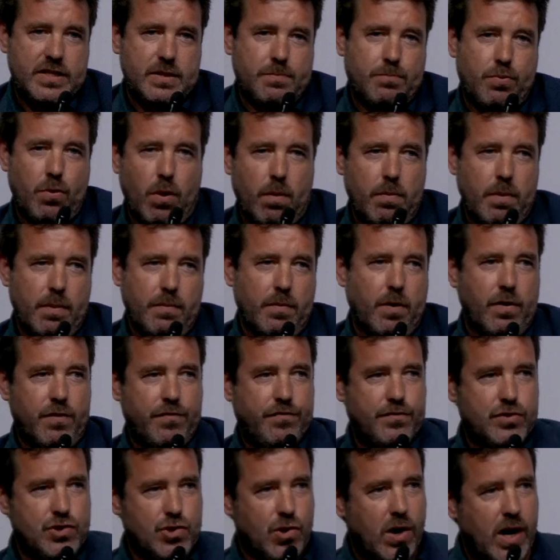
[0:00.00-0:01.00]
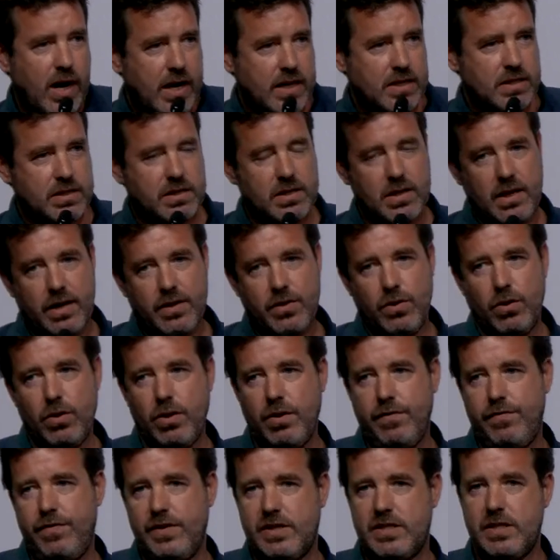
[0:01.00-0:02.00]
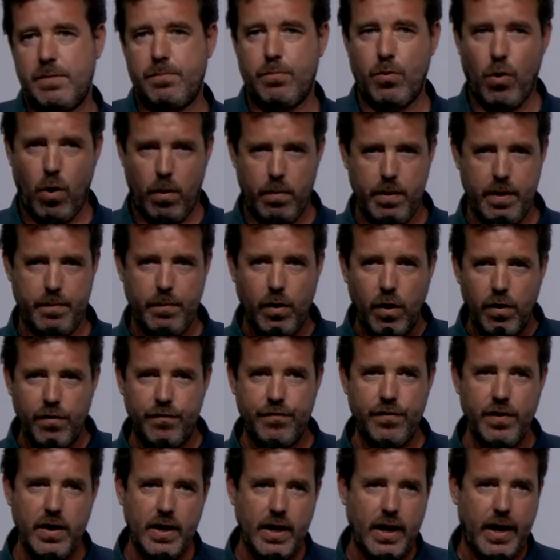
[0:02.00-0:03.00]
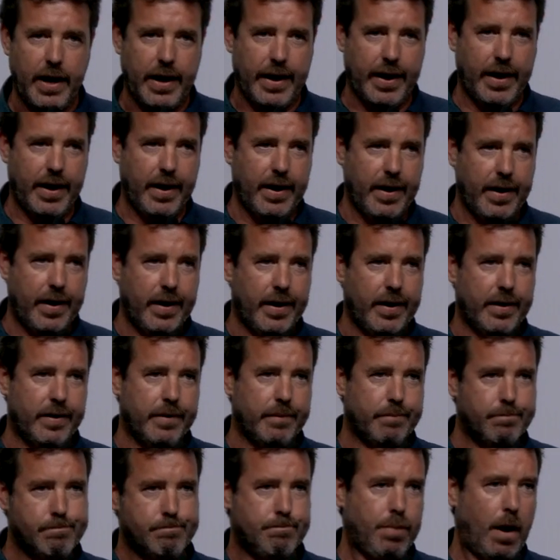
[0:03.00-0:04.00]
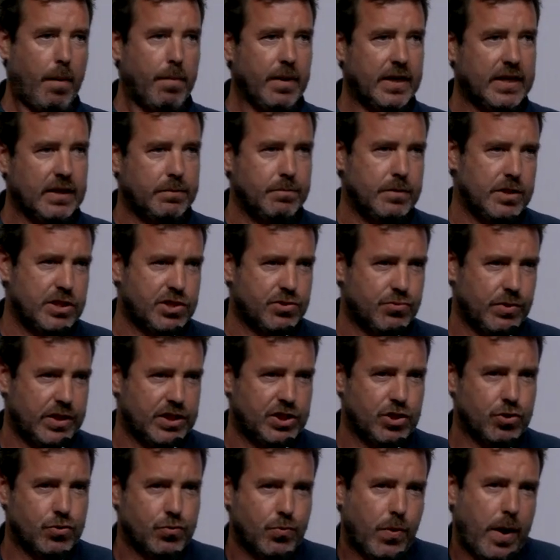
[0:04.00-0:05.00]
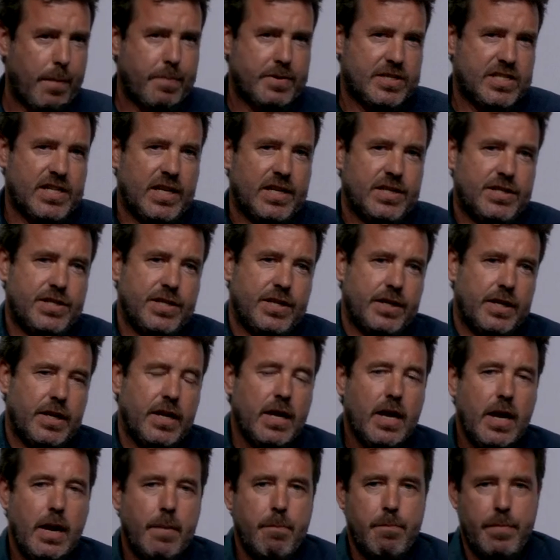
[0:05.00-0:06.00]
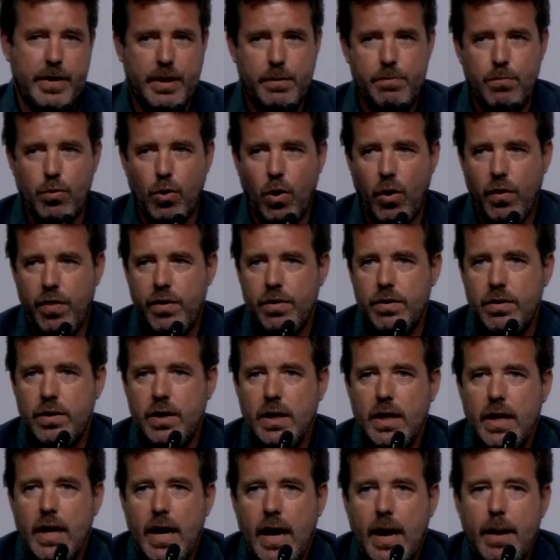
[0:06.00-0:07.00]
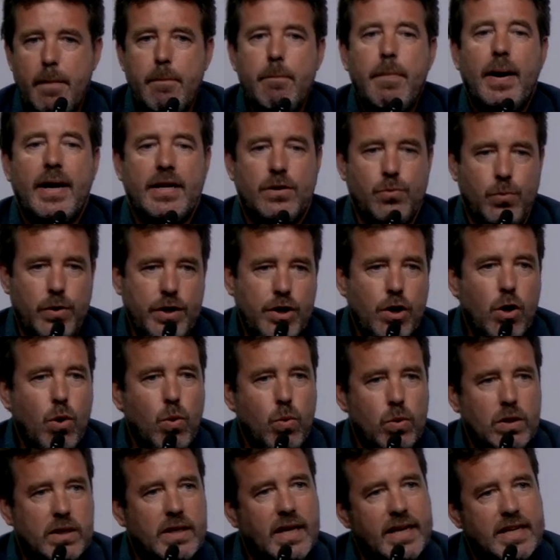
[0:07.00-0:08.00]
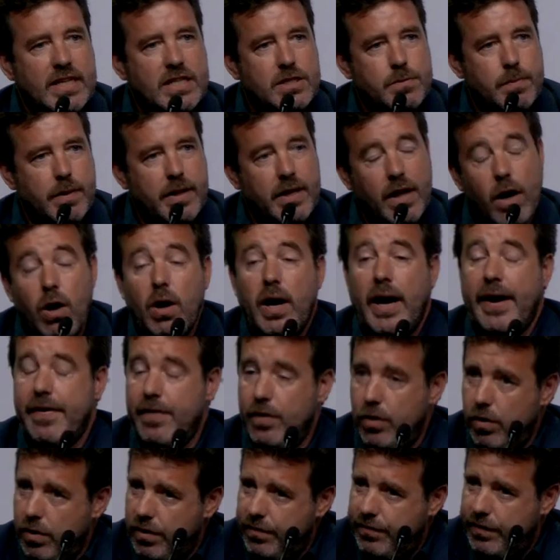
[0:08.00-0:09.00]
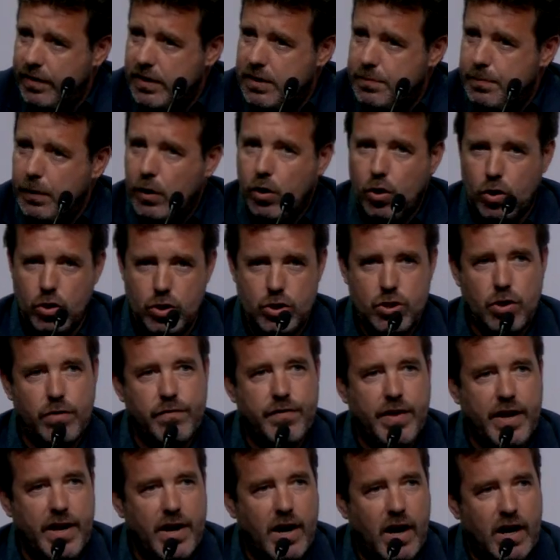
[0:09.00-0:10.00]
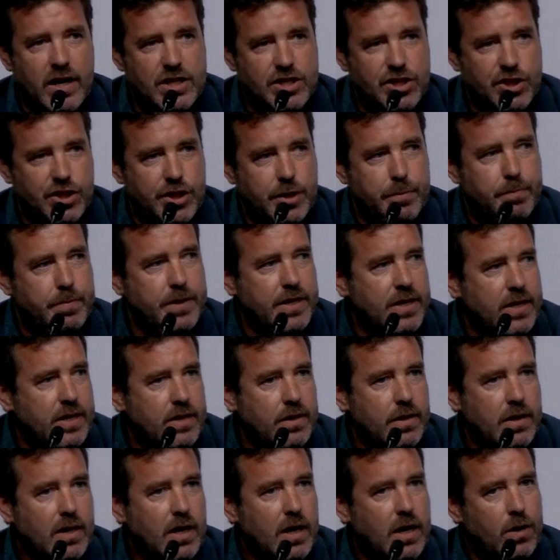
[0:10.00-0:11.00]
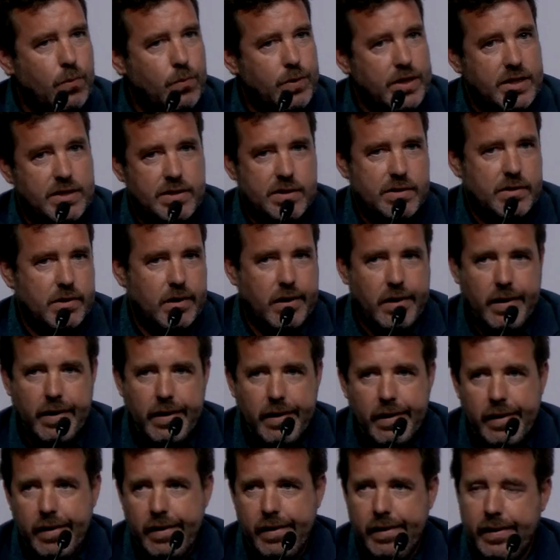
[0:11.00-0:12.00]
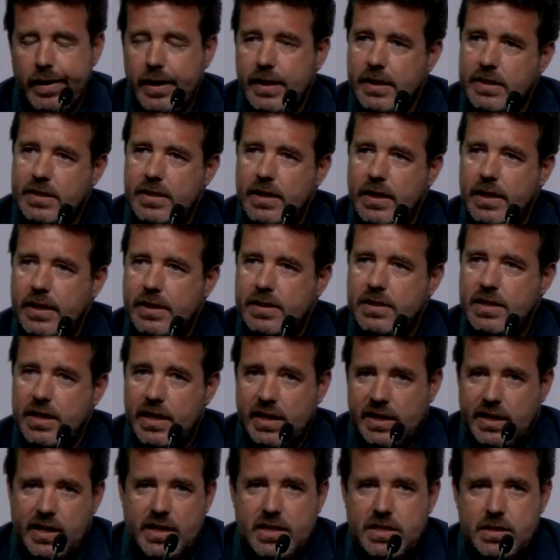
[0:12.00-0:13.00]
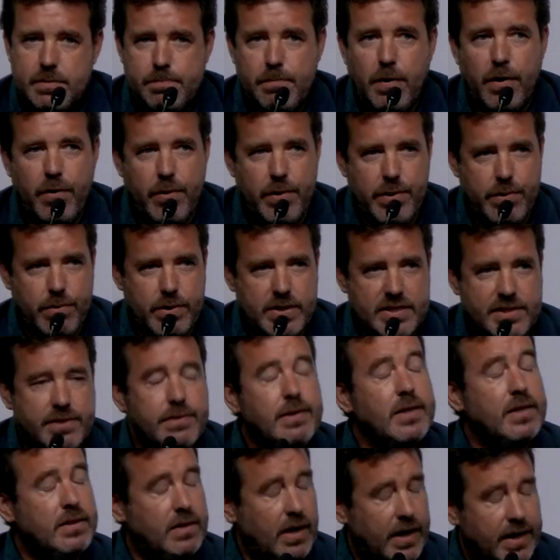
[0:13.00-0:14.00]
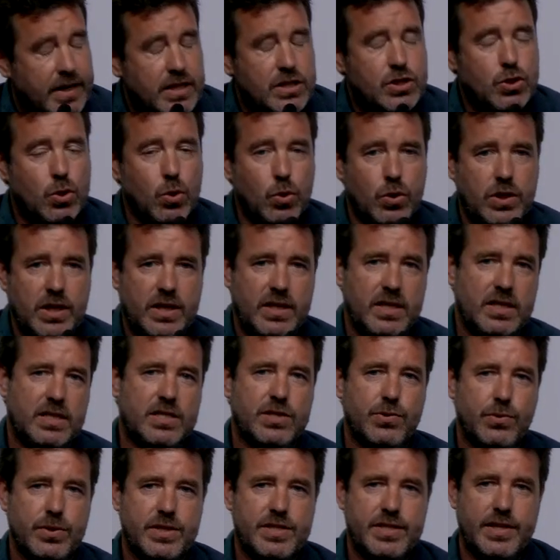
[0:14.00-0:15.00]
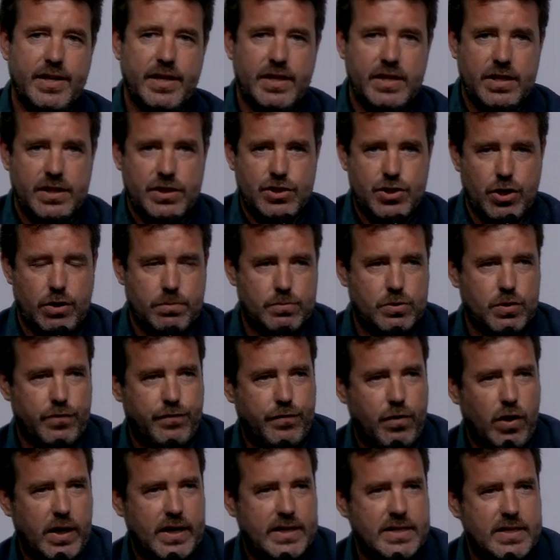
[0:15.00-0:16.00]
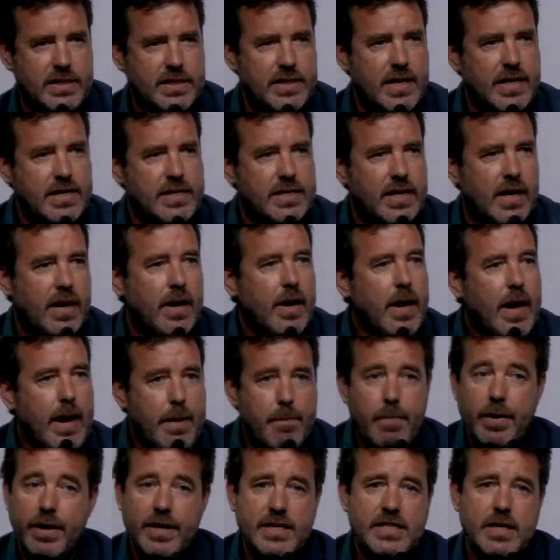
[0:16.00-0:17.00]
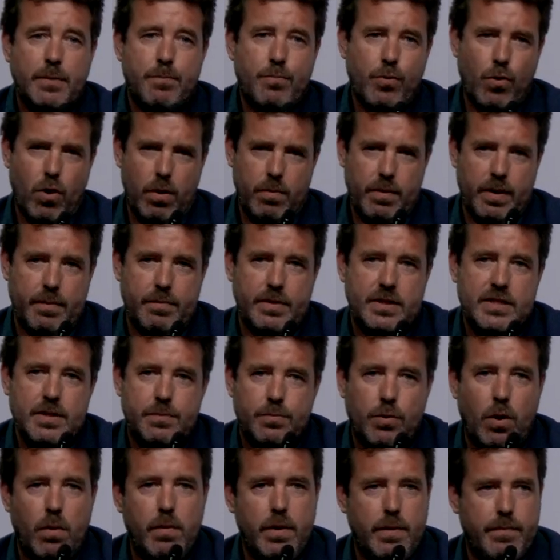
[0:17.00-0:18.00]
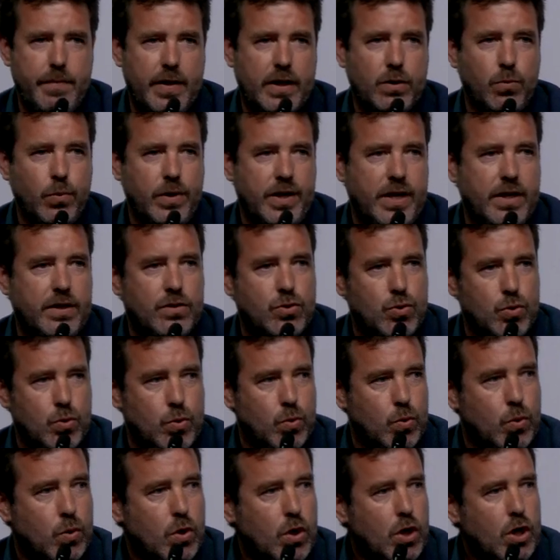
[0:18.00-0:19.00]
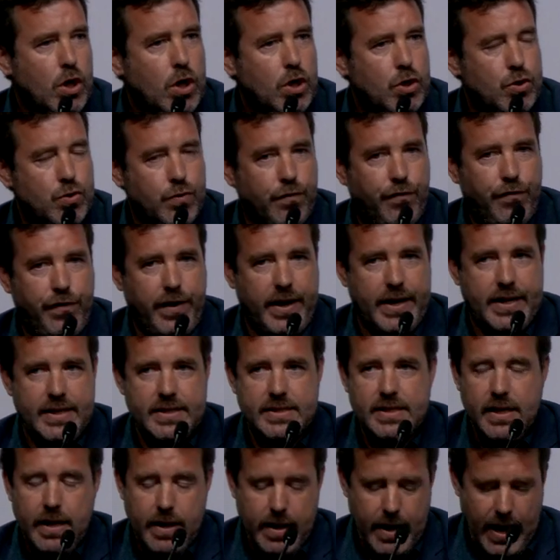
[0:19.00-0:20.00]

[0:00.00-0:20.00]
problem of trust, I don't know if it's a problem of uh, public administration representing Big Brother, but we know that it's, I don't know if it's because of the R G D P, which uh, it's, it's, it is very restrict, and it's good that it's restrict in terms of collecting data, but it's a problem. It's a problem that we need to, to face.